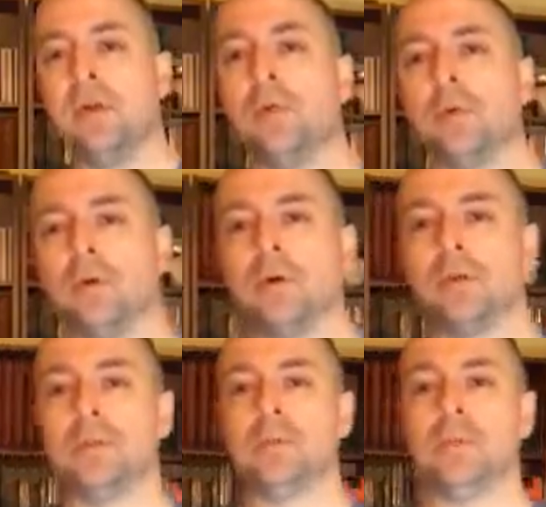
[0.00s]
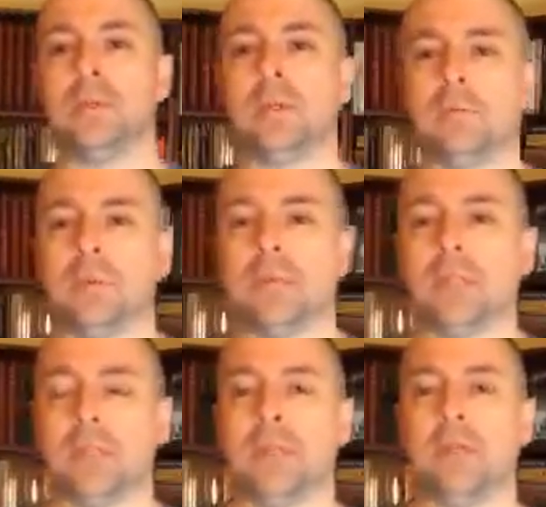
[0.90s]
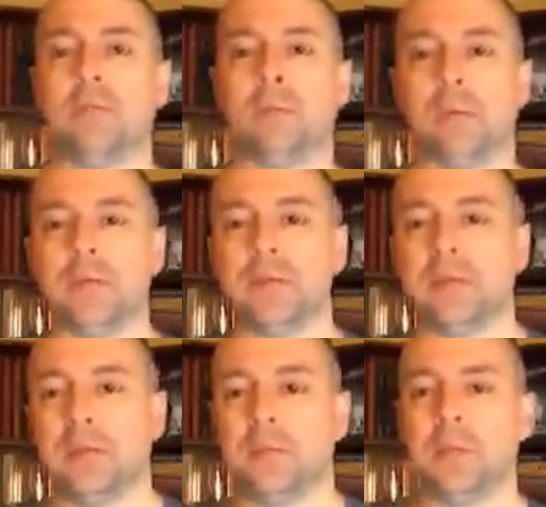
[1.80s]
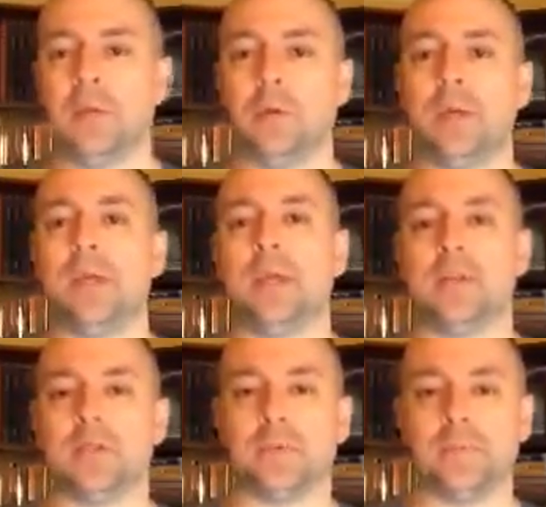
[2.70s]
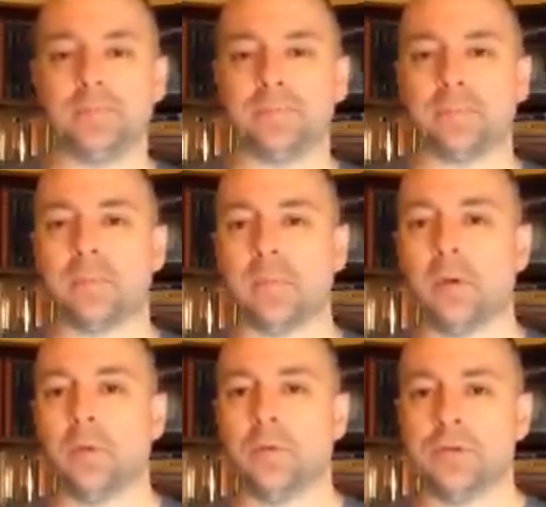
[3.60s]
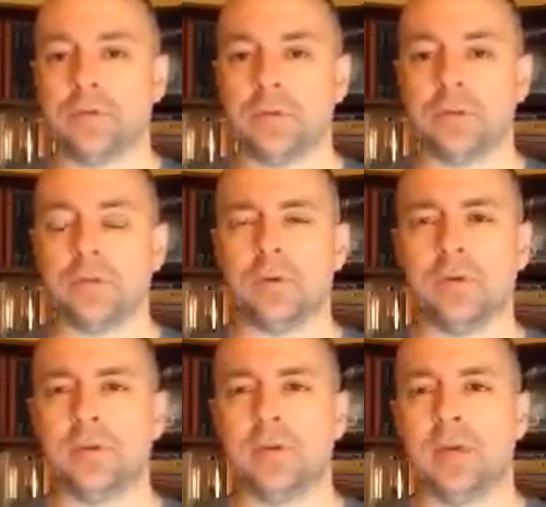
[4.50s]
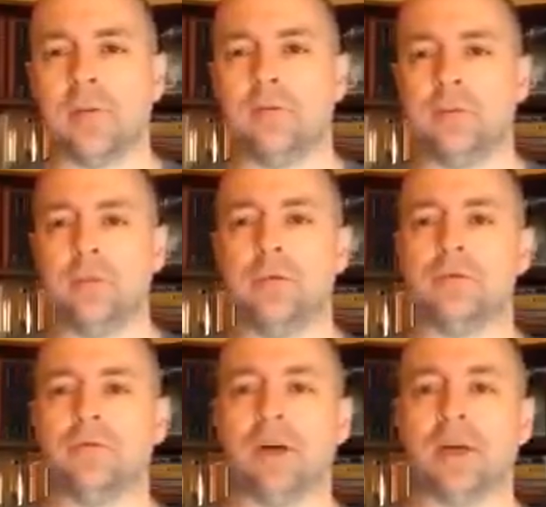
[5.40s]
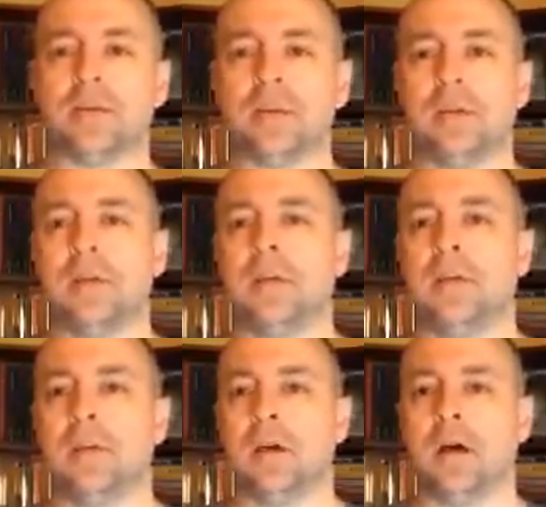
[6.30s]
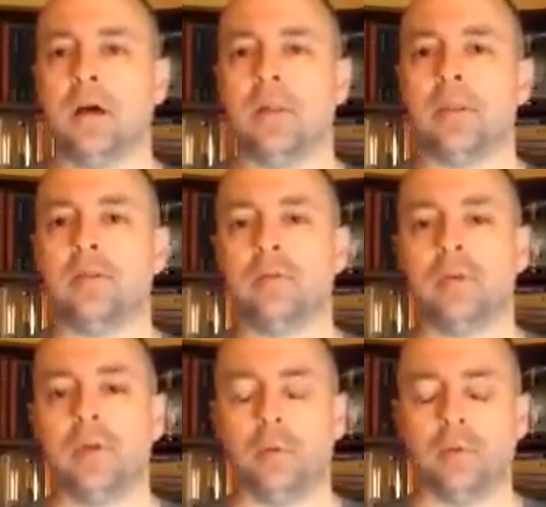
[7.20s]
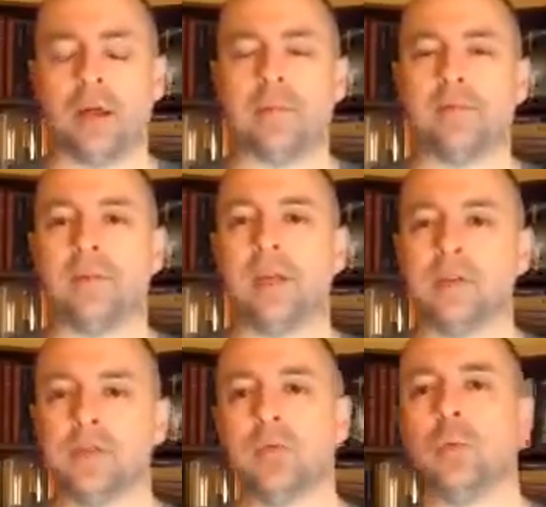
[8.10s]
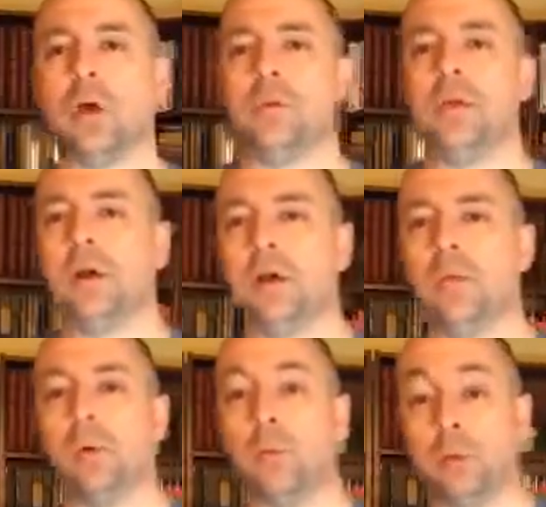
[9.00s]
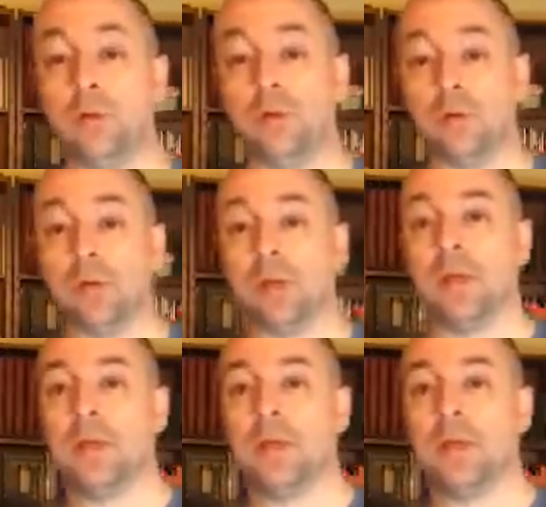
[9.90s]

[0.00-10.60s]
we're going to be completely replacing the MediaWiki engine, which is going to have huge effects that with ramifications well beyond what we're doing,